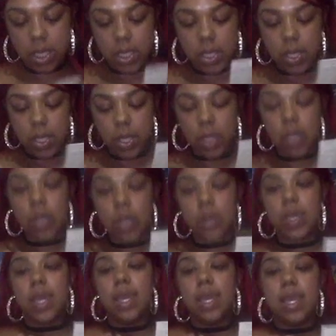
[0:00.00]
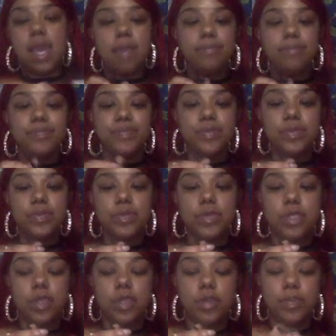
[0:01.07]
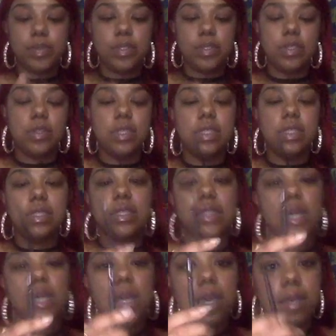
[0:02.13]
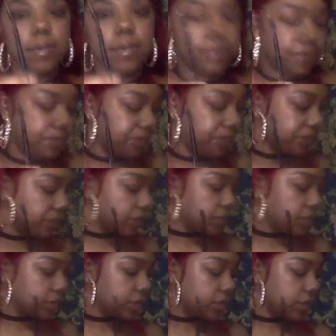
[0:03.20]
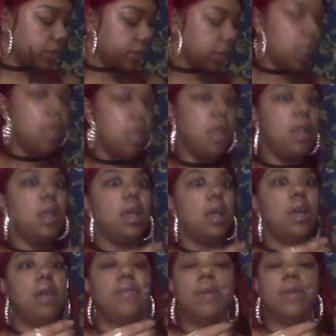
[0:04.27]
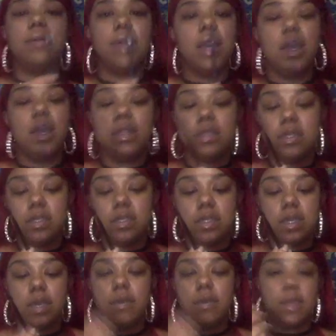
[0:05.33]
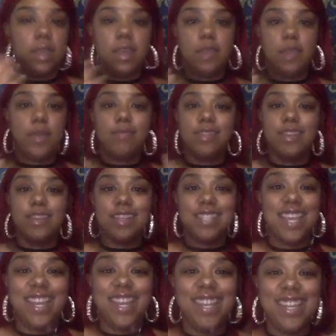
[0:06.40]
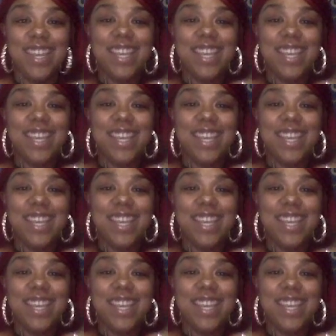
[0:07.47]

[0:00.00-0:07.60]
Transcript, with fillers: Oh, okay, yeah. Dope. So this is a um love. Oh my god, this oh, can't wait. I'm so excited.